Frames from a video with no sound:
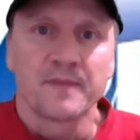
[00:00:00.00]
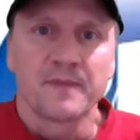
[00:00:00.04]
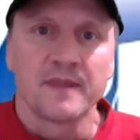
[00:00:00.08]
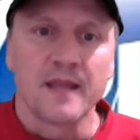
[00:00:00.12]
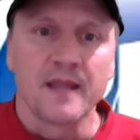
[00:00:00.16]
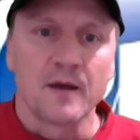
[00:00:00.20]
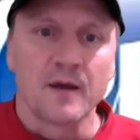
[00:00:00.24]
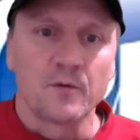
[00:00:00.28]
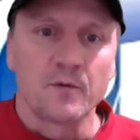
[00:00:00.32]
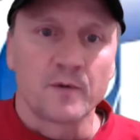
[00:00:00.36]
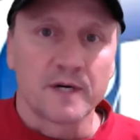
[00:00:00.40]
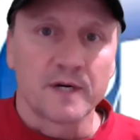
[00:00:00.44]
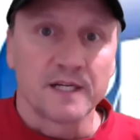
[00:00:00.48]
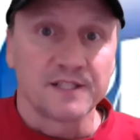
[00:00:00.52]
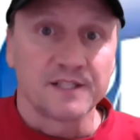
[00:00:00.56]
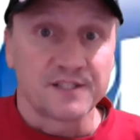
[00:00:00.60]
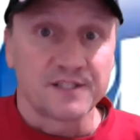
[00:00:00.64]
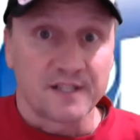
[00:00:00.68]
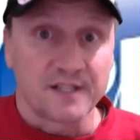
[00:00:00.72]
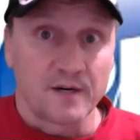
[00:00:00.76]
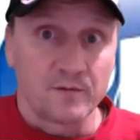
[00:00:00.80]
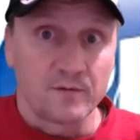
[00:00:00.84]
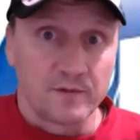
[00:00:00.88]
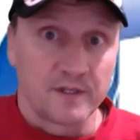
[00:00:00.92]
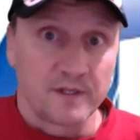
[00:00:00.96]
Now we're going to
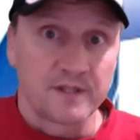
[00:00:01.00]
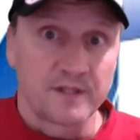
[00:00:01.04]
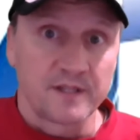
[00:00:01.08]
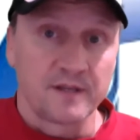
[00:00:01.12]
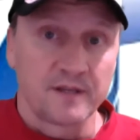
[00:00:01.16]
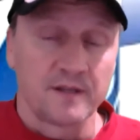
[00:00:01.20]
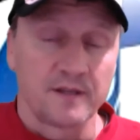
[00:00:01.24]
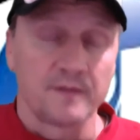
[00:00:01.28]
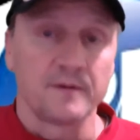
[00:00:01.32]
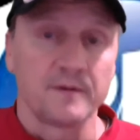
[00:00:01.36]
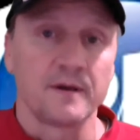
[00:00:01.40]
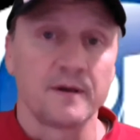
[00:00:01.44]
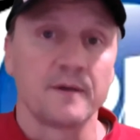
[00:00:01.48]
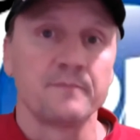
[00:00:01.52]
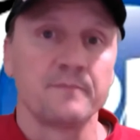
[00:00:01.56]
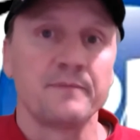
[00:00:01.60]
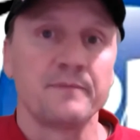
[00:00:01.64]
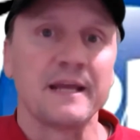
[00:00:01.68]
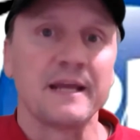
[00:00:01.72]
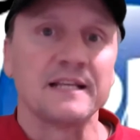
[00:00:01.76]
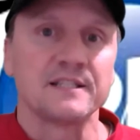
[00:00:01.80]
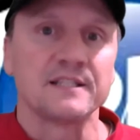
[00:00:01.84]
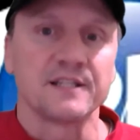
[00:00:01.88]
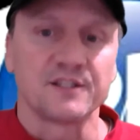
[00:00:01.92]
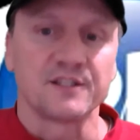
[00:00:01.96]
start with
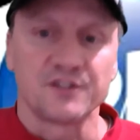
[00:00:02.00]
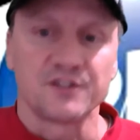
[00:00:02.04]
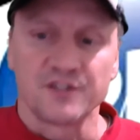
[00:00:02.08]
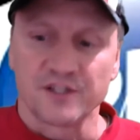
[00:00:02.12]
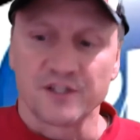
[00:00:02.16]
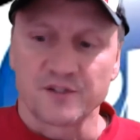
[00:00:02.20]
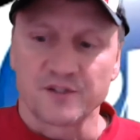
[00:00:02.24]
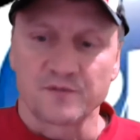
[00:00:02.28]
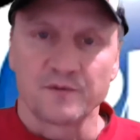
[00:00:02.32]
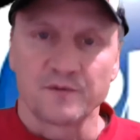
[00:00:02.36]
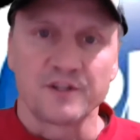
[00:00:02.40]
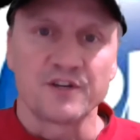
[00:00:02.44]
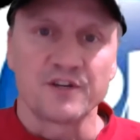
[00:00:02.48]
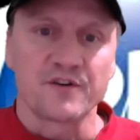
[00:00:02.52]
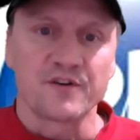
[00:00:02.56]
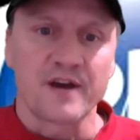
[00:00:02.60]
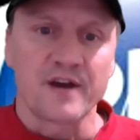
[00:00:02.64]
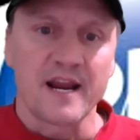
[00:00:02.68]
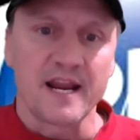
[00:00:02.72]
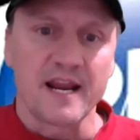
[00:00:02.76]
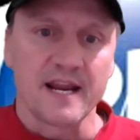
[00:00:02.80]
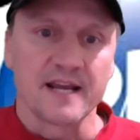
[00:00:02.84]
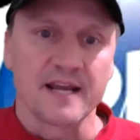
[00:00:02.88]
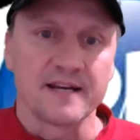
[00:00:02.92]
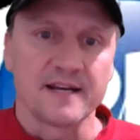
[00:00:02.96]
basics just with your
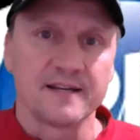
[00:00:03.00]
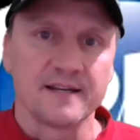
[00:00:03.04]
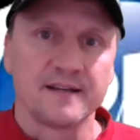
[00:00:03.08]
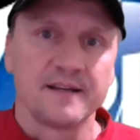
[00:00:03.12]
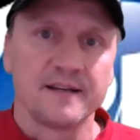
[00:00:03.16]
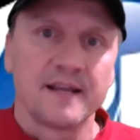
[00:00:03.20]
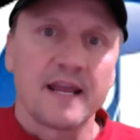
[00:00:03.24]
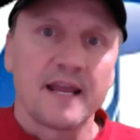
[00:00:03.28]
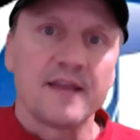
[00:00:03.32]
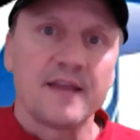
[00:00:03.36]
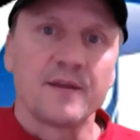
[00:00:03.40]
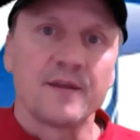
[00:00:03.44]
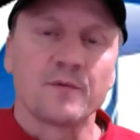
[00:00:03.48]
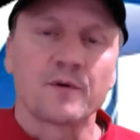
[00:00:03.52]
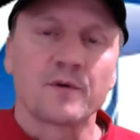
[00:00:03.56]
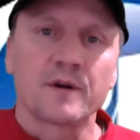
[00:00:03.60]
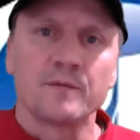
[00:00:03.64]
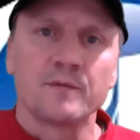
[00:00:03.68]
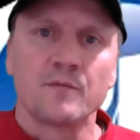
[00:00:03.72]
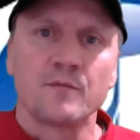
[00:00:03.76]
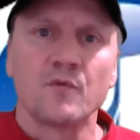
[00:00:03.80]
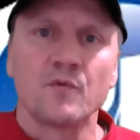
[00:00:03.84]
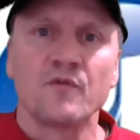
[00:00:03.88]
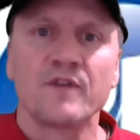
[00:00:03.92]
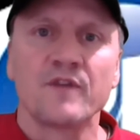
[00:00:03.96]
hand, and then we're
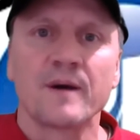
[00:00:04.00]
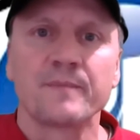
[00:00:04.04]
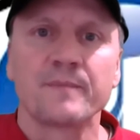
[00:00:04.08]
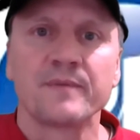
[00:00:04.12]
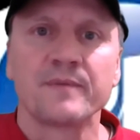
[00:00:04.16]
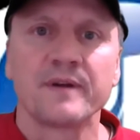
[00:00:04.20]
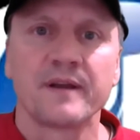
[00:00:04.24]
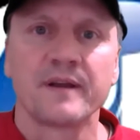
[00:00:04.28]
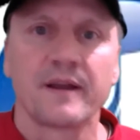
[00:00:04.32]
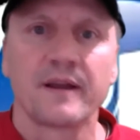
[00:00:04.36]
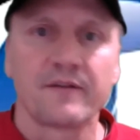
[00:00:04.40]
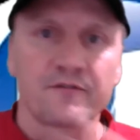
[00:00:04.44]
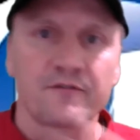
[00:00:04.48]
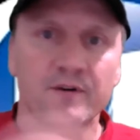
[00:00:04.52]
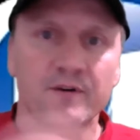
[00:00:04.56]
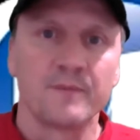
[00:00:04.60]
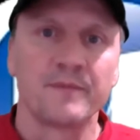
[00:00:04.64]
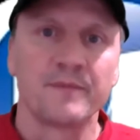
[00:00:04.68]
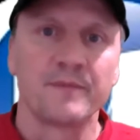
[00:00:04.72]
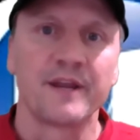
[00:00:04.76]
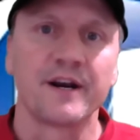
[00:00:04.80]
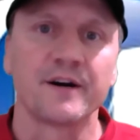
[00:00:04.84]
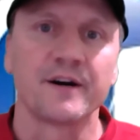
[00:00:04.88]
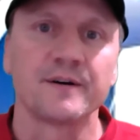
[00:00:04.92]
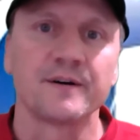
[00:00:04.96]
going to move up from
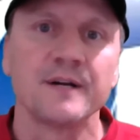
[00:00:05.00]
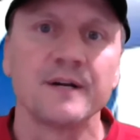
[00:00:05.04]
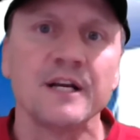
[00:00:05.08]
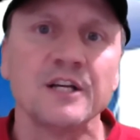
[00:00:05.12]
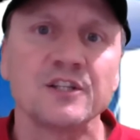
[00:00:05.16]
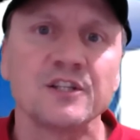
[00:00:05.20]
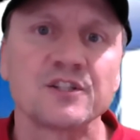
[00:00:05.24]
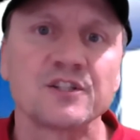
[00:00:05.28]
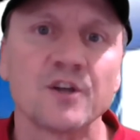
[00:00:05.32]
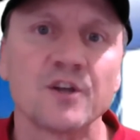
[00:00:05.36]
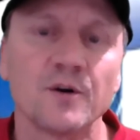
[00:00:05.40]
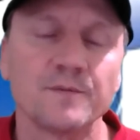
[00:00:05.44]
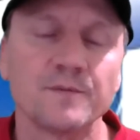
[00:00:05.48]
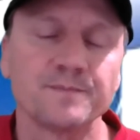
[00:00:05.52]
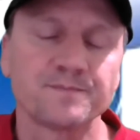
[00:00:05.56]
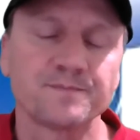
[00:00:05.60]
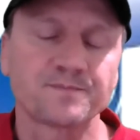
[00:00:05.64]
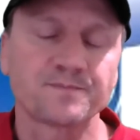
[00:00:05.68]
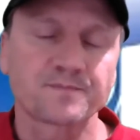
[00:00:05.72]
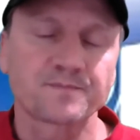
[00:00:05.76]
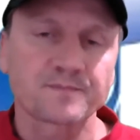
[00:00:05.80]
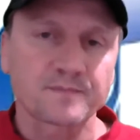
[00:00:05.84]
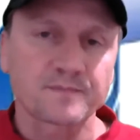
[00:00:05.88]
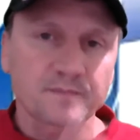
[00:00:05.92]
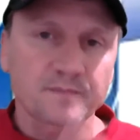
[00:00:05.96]
there. So
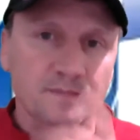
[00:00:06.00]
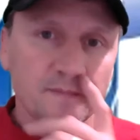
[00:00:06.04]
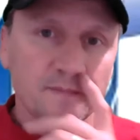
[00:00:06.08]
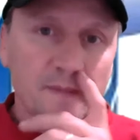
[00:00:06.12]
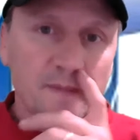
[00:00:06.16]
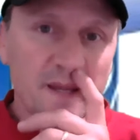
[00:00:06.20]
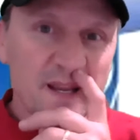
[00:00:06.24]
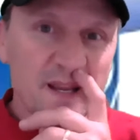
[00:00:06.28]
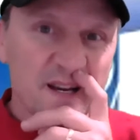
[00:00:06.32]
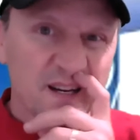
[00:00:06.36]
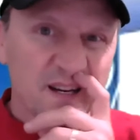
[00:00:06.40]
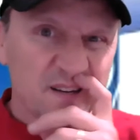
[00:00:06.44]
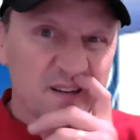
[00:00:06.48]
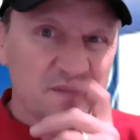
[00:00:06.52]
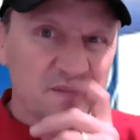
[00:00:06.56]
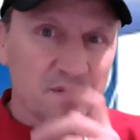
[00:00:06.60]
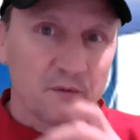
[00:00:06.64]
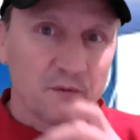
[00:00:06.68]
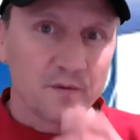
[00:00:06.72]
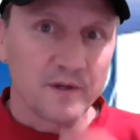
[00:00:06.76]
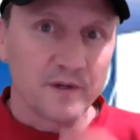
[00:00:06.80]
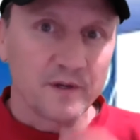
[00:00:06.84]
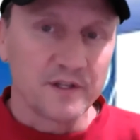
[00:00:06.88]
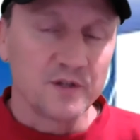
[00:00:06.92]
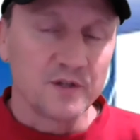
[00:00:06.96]

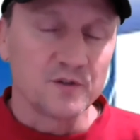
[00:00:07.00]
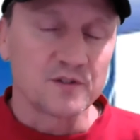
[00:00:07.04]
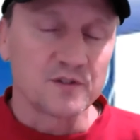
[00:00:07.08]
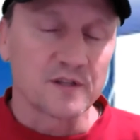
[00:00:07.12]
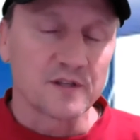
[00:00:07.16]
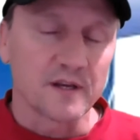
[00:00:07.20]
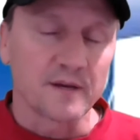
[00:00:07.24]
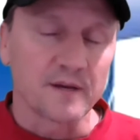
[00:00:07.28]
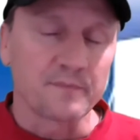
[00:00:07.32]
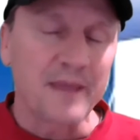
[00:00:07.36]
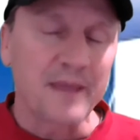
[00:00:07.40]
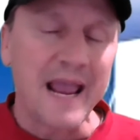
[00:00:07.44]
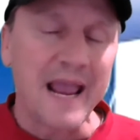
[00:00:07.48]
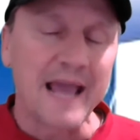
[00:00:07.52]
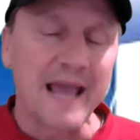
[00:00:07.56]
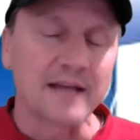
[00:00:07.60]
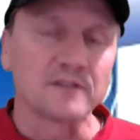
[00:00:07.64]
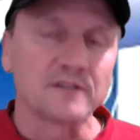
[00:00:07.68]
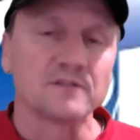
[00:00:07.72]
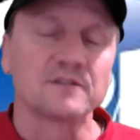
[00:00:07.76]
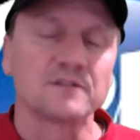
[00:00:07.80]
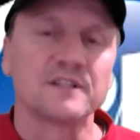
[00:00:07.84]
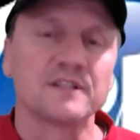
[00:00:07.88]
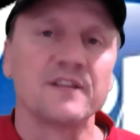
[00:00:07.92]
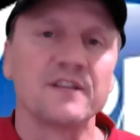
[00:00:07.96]
we'll use
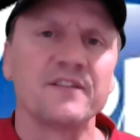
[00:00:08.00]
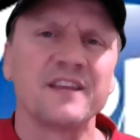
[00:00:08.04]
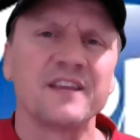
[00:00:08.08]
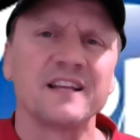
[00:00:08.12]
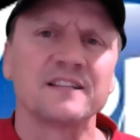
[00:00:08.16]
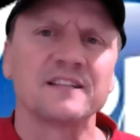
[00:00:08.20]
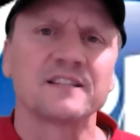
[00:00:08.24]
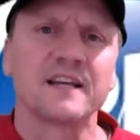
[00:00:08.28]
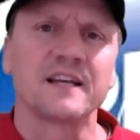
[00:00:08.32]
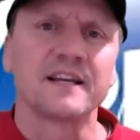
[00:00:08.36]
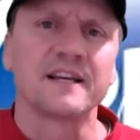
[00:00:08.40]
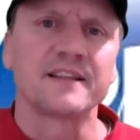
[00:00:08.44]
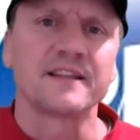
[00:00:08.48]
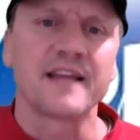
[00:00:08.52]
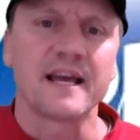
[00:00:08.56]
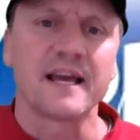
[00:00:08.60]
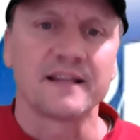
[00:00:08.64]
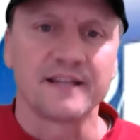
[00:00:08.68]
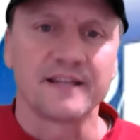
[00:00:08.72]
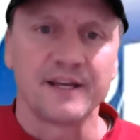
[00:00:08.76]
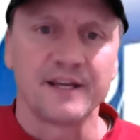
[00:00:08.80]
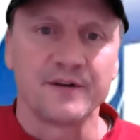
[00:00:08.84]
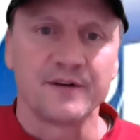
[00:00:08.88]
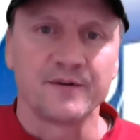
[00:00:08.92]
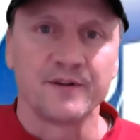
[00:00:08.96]
paddles and things like that
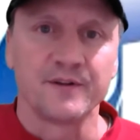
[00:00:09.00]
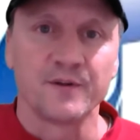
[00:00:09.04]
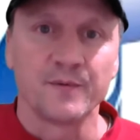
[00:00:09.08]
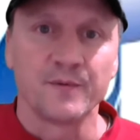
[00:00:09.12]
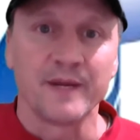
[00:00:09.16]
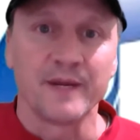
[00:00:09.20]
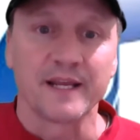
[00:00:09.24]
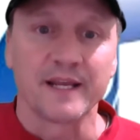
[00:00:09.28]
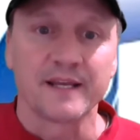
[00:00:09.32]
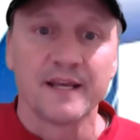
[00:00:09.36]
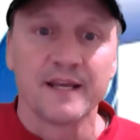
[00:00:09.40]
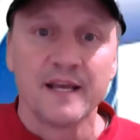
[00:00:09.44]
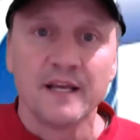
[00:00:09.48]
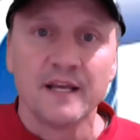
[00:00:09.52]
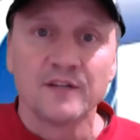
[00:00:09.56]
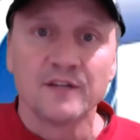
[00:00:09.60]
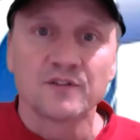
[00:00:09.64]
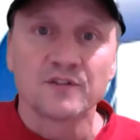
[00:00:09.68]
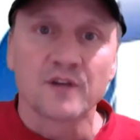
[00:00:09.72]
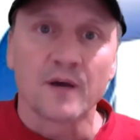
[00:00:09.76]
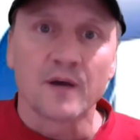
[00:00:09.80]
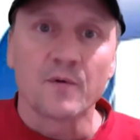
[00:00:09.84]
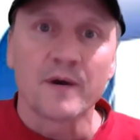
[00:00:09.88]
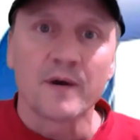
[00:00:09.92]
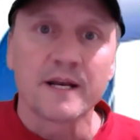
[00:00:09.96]
later in the week.
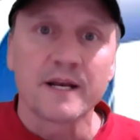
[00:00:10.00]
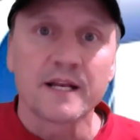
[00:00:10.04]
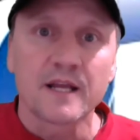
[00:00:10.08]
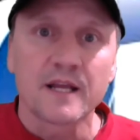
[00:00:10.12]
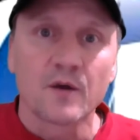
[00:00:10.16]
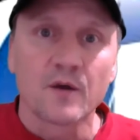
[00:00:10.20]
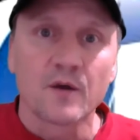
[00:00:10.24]
So I wanted to